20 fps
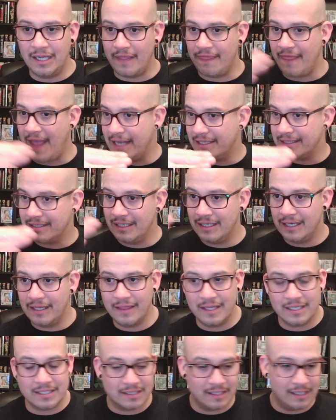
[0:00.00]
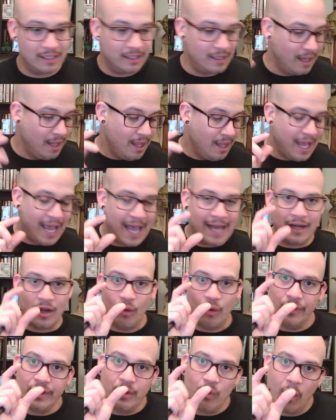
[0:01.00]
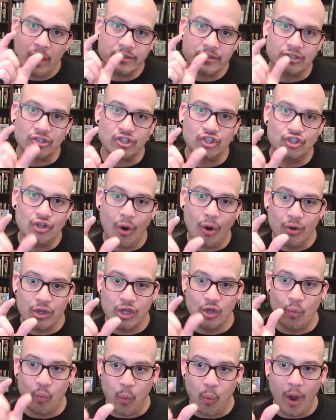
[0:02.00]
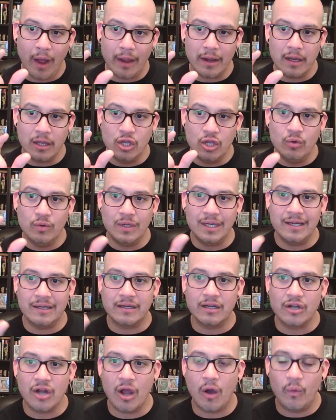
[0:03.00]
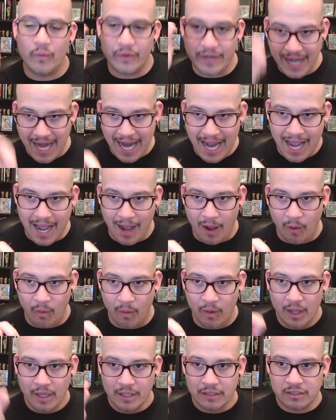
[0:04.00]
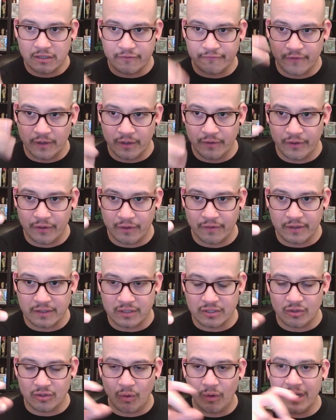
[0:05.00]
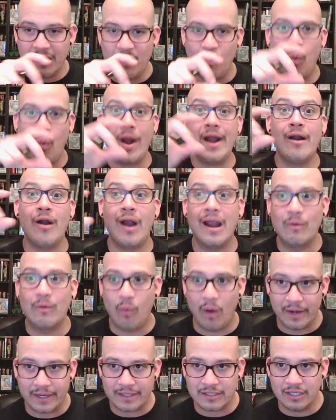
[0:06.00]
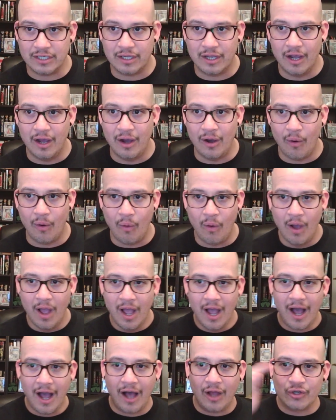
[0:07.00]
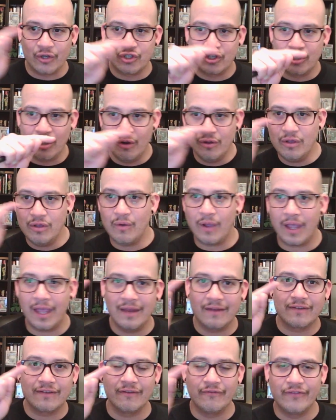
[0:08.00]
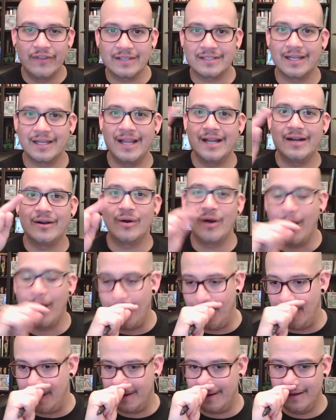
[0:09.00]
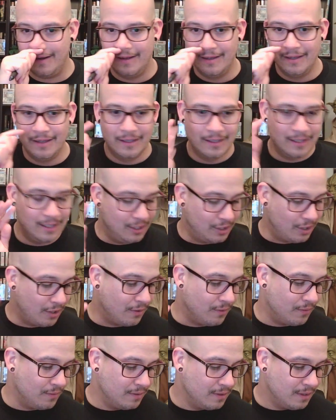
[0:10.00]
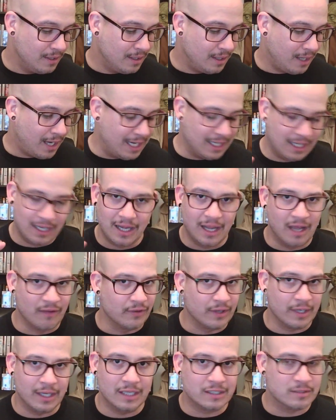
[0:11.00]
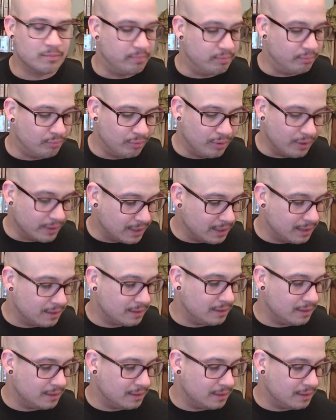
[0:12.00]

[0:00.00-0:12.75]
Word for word: and that scene and this scene, and he only wants to show you what you need to know now to further the story where I want it to go. I'll show you hints of this later on, you know? I love it. It's brilliant.